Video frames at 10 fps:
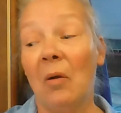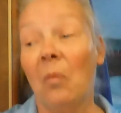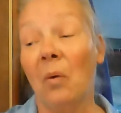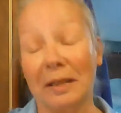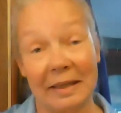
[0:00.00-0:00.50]

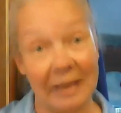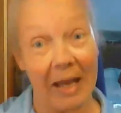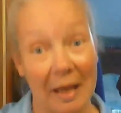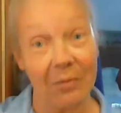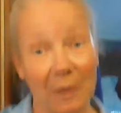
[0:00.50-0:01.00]
Once
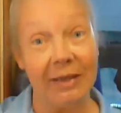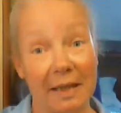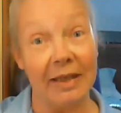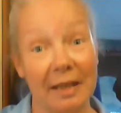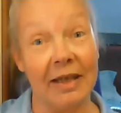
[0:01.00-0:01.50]
again, we
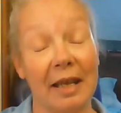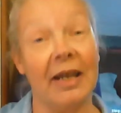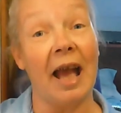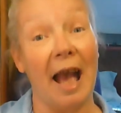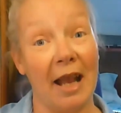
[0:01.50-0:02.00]
did
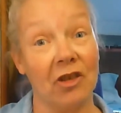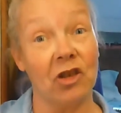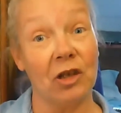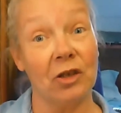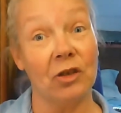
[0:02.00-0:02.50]
an
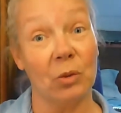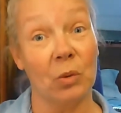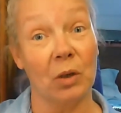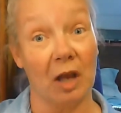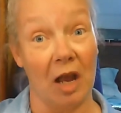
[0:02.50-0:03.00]
action
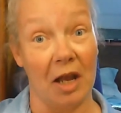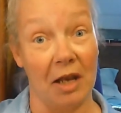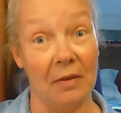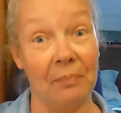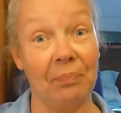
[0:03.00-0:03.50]
tour
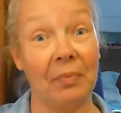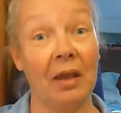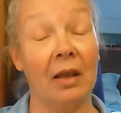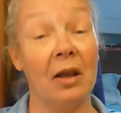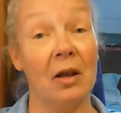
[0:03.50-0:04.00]
guide
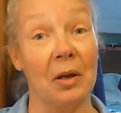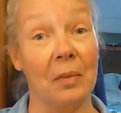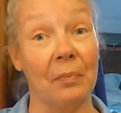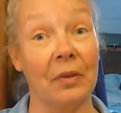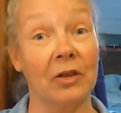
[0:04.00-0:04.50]

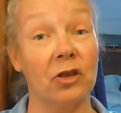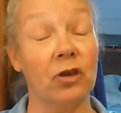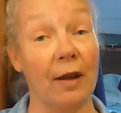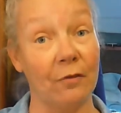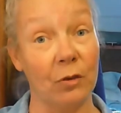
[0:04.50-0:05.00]
to
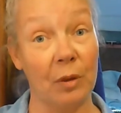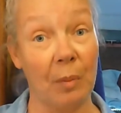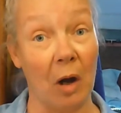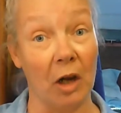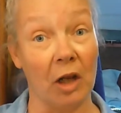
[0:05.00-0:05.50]
drive through the
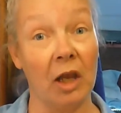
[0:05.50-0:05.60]
park.